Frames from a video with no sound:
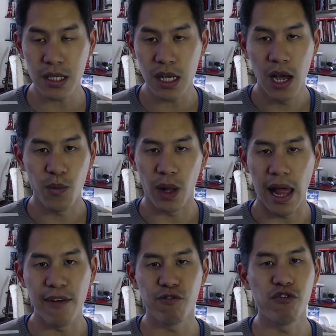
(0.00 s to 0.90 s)
Well,
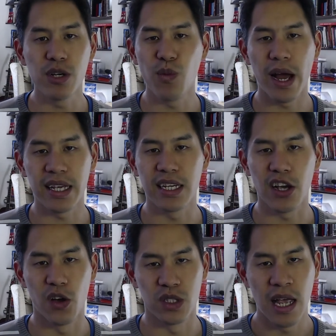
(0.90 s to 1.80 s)
everywhere he
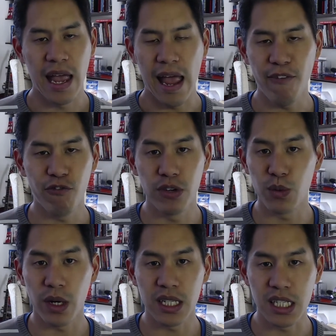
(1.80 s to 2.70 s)
goes, everyone
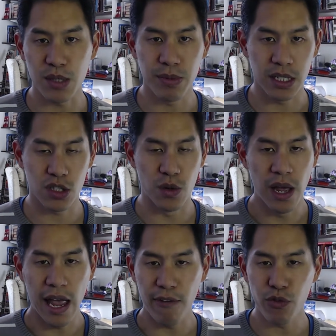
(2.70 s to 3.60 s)
he speaks to,
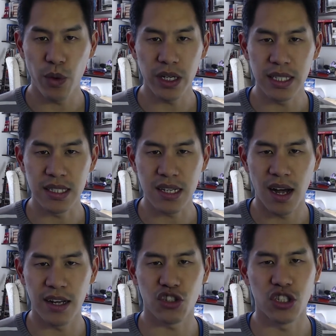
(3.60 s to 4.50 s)
everyone he
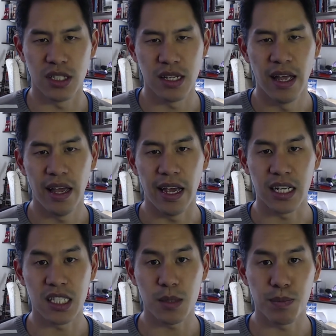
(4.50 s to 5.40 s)
touches
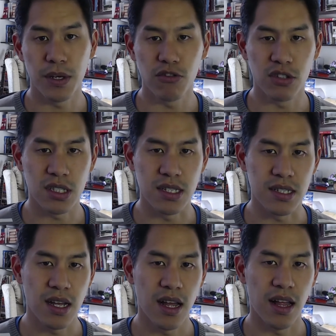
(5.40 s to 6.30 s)
experiences
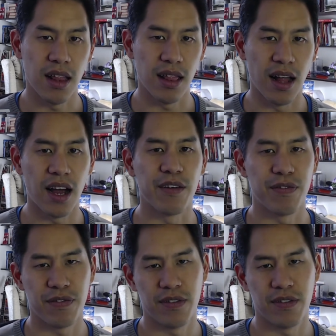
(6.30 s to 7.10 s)
life.